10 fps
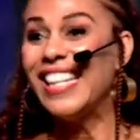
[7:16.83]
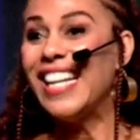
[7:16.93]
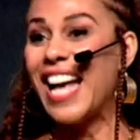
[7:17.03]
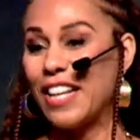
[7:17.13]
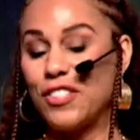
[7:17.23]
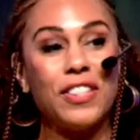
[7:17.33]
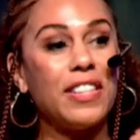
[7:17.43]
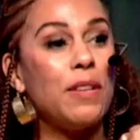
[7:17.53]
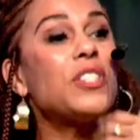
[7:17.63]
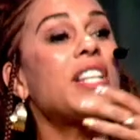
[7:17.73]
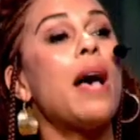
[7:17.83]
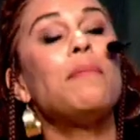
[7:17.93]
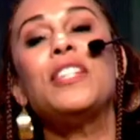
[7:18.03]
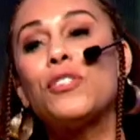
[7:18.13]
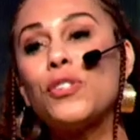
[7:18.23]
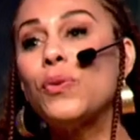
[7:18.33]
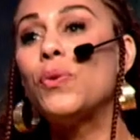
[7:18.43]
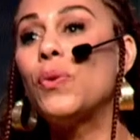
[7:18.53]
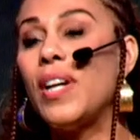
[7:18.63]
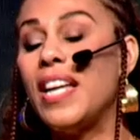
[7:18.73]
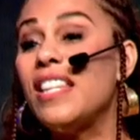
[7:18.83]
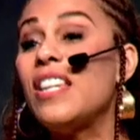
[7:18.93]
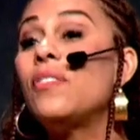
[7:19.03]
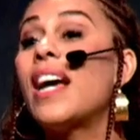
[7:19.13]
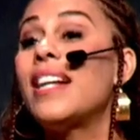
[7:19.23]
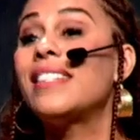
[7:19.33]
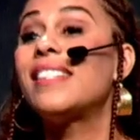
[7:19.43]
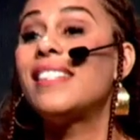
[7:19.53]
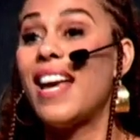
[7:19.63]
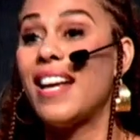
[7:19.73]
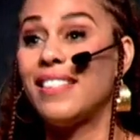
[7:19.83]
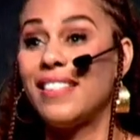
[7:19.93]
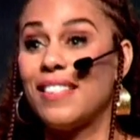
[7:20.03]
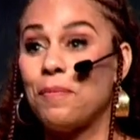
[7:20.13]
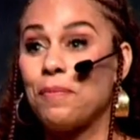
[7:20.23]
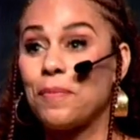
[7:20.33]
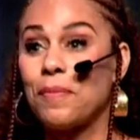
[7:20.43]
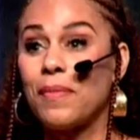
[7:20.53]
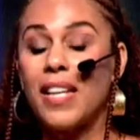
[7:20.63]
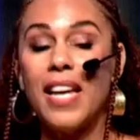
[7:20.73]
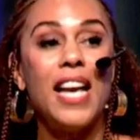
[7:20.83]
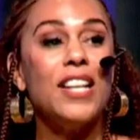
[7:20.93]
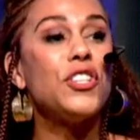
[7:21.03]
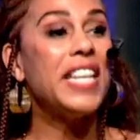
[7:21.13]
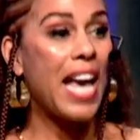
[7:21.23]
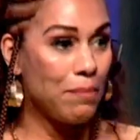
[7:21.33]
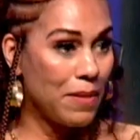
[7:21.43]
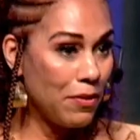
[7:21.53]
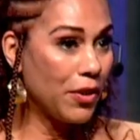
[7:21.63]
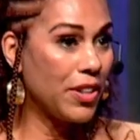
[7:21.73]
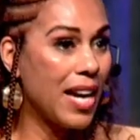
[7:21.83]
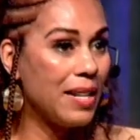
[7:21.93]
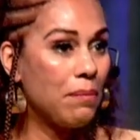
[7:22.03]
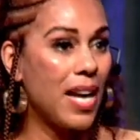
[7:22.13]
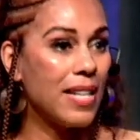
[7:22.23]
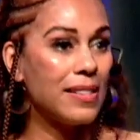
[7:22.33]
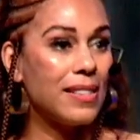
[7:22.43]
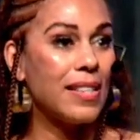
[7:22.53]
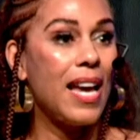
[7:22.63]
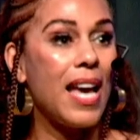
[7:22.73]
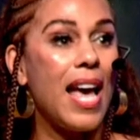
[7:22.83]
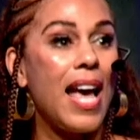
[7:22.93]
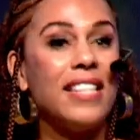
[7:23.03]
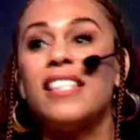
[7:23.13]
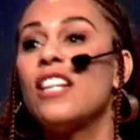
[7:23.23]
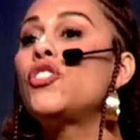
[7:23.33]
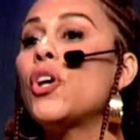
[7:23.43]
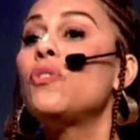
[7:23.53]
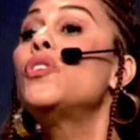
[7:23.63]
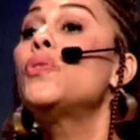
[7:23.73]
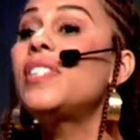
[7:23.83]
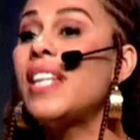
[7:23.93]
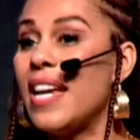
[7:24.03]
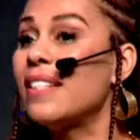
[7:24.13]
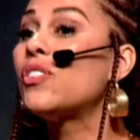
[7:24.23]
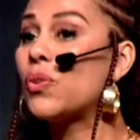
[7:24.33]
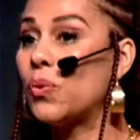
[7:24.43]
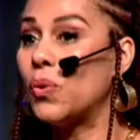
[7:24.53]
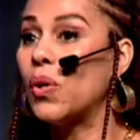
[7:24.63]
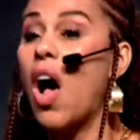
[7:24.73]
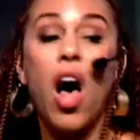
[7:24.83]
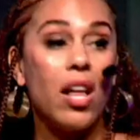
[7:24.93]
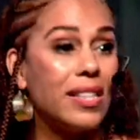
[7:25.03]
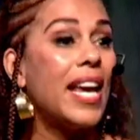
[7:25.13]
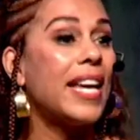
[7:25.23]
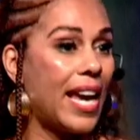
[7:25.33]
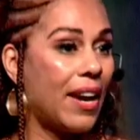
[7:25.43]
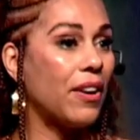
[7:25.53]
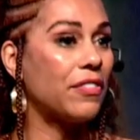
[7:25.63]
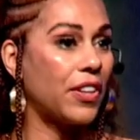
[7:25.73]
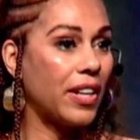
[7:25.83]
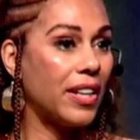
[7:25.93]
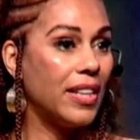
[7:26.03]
actually was coming to school in the United States. She kept me for 9 months and said, Joe, you stay in school, I'll take care of her.